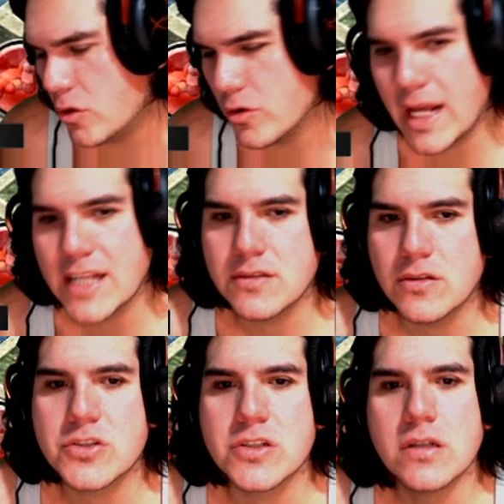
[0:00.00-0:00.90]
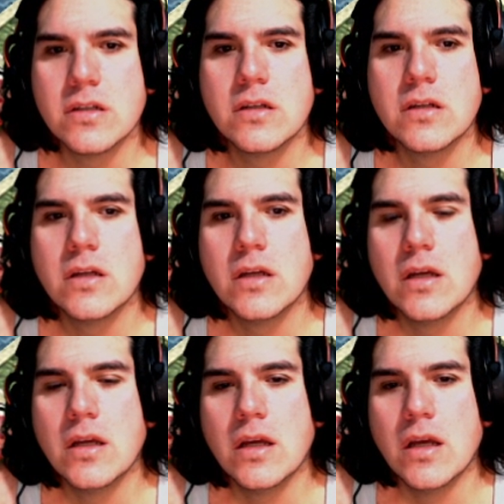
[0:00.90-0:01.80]
or castles. Gotcha.
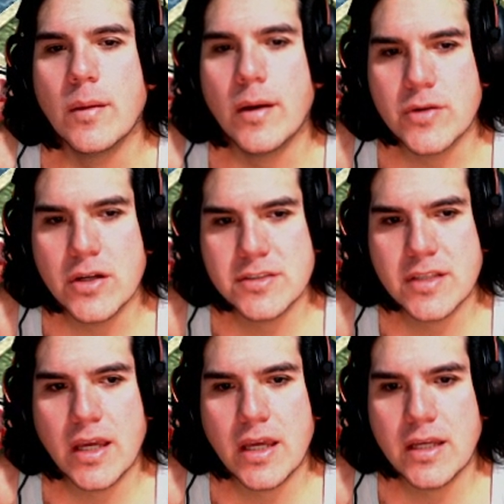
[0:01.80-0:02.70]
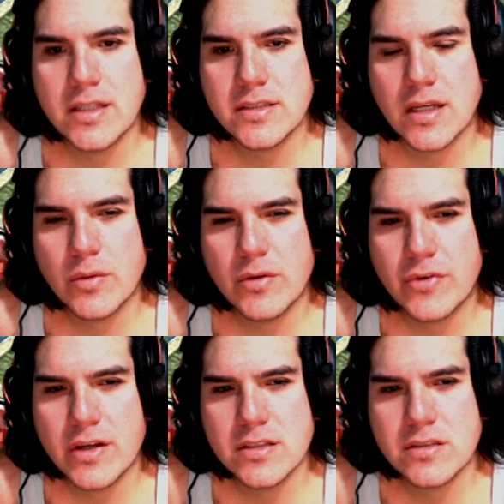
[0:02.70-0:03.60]
I'm trying to say is that what
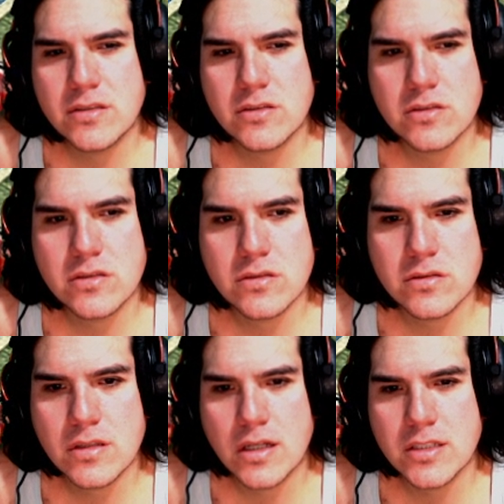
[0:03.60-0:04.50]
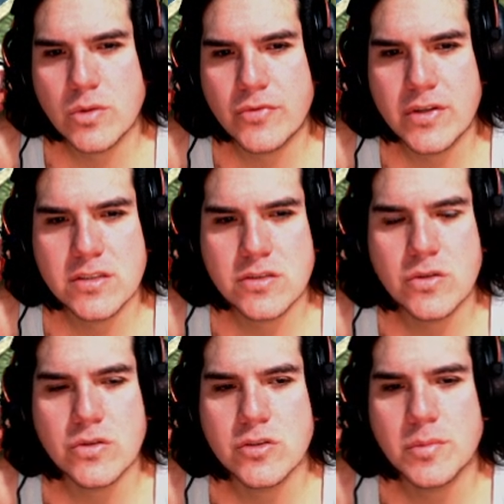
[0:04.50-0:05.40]
friends that's what friends
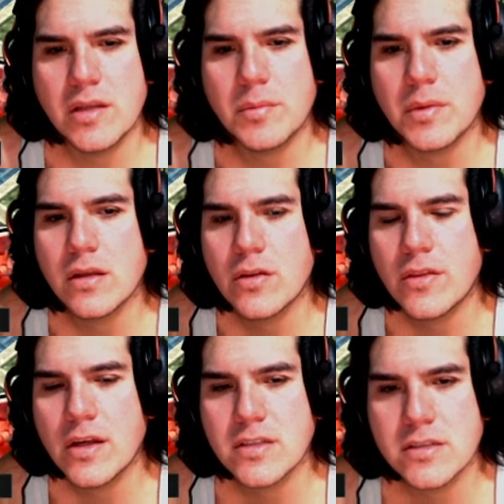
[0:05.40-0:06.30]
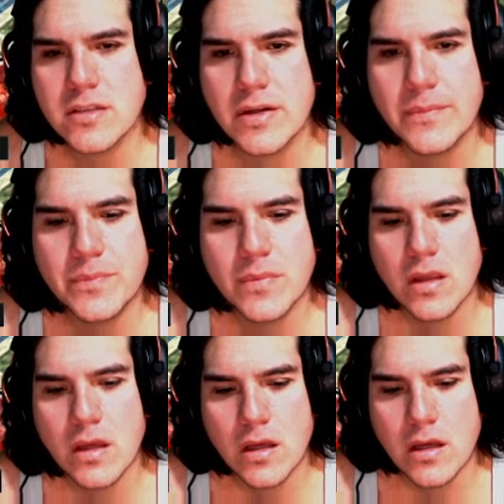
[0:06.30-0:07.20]
do, so believe me. thanks, I'm sorry.
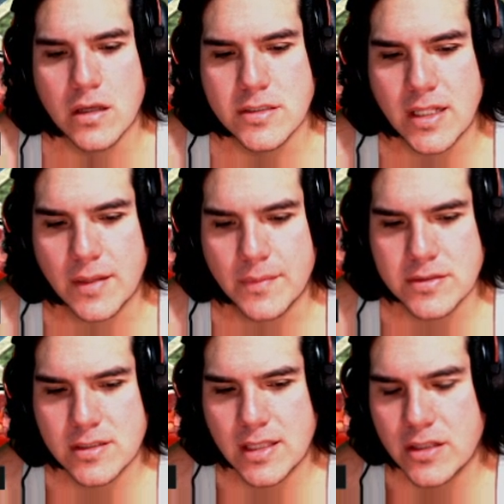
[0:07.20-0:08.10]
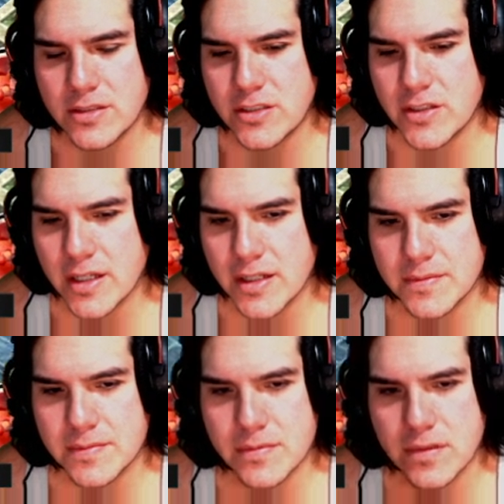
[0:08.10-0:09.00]
Still, I'm so glad to see you again.
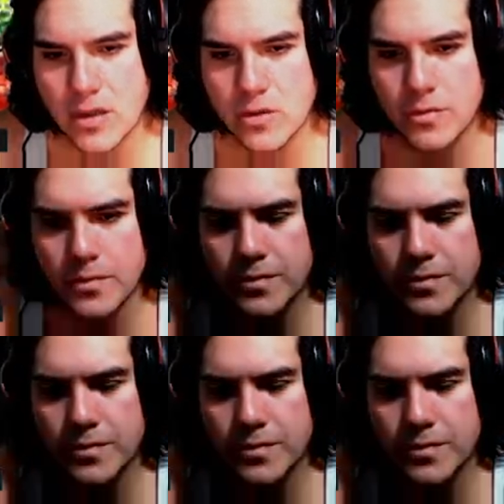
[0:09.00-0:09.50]
Okay, cool.